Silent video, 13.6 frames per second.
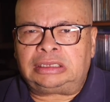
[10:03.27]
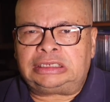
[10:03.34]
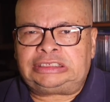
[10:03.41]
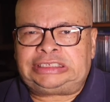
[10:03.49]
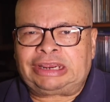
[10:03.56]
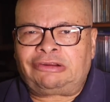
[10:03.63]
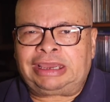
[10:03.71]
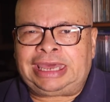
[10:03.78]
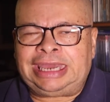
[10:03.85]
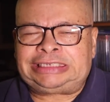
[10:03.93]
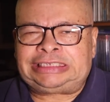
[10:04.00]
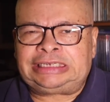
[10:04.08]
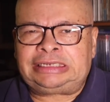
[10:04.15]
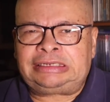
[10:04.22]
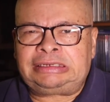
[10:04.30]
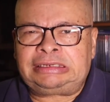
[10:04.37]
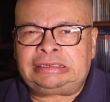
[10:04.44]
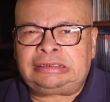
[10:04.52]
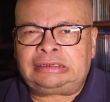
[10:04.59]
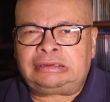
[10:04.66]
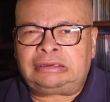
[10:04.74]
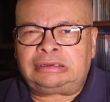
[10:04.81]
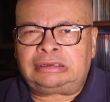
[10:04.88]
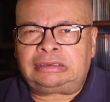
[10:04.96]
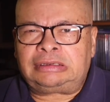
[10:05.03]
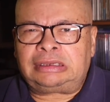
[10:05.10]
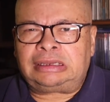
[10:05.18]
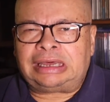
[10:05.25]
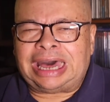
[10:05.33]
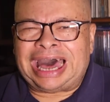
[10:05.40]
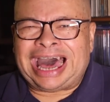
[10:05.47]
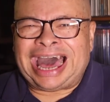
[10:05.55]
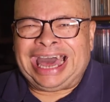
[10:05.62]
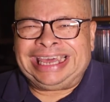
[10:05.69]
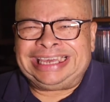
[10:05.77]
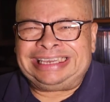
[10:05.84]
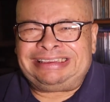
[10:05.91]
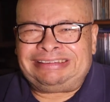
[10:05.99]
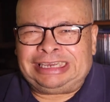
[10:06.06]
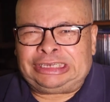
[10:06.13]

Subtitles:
Segregation I